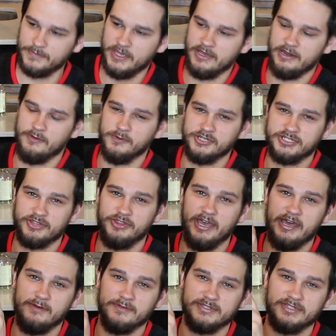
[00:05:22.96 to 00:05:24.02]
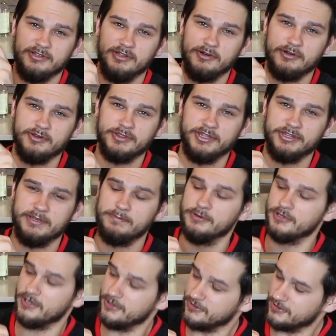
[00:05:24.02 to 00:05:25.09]
And I wish that was the logo that they
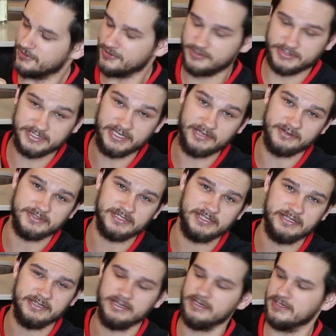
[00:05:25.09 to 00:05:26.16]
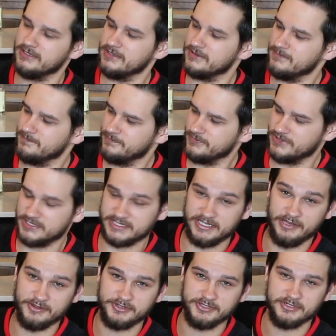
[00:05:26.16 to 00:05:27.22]
put on their San Jose, uh, the
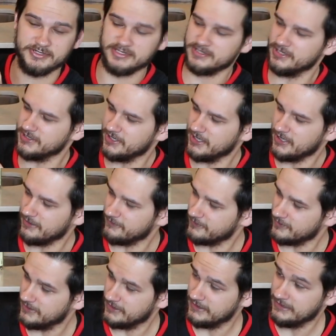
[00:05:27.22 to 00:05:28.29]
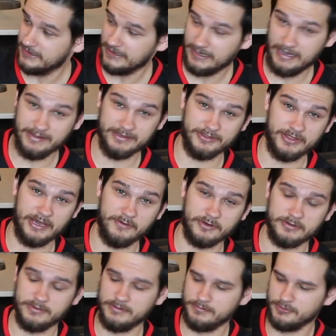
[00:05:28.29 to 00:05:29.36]
stealth jersey that they have. I think that would
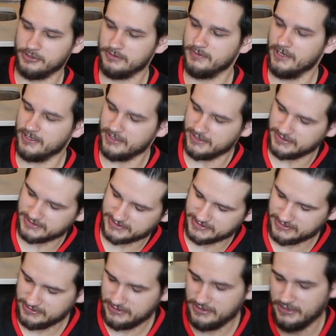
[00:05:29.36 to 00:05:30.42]
have been pretty badass.